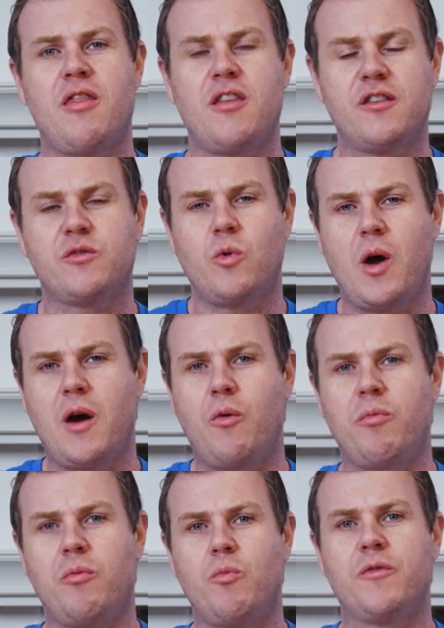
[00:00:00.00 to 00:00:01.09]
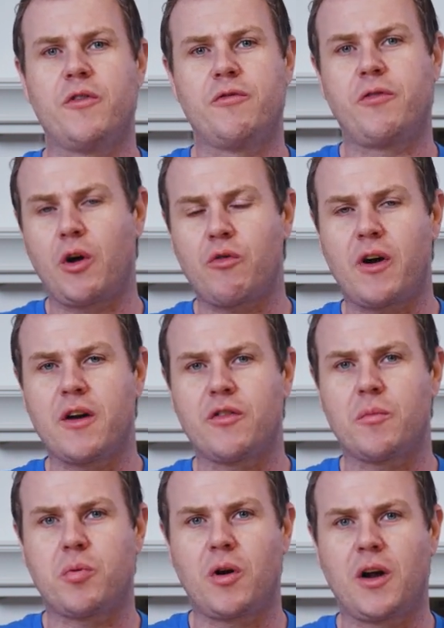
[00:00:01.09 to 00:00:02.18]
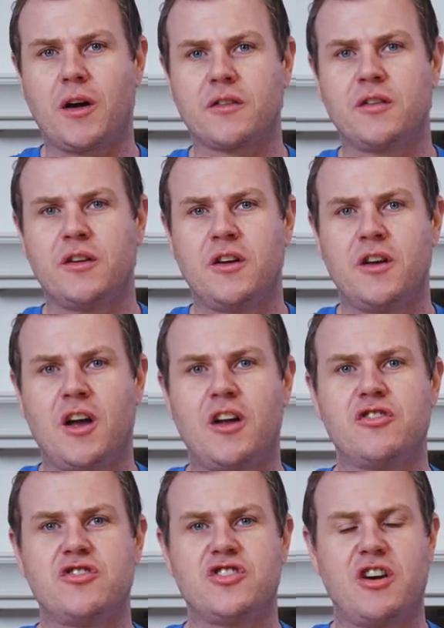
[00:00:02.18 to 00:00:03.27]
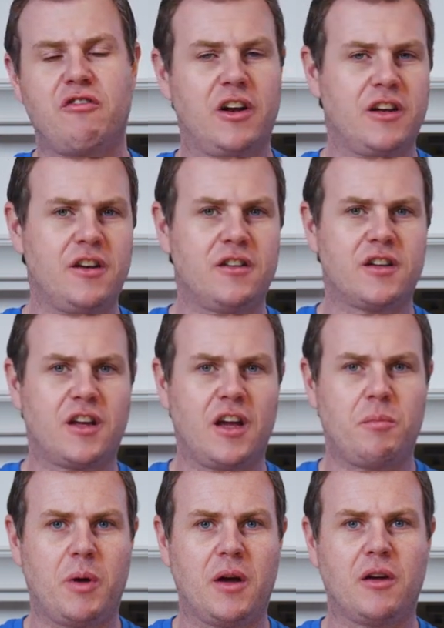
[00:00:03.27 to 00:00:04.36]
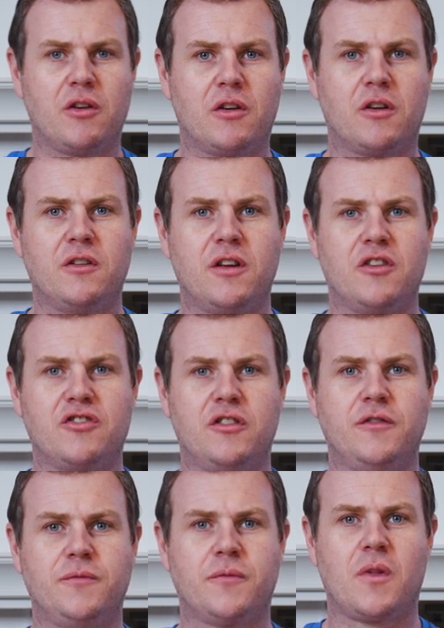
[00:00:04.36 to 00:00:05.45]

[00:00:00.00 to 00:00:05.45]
This will help with the flow rate of the product and just generally to keep it in good condition.